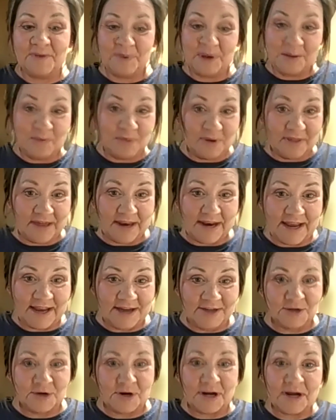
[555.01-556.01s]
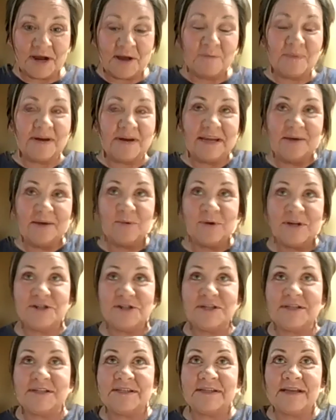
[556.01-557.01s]
the people that enter our company,
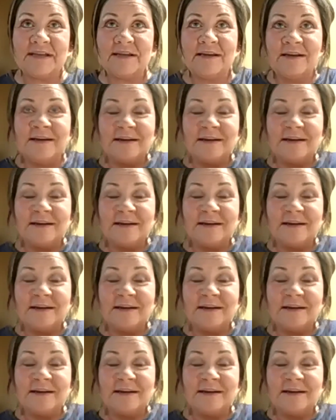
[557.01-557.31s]
which is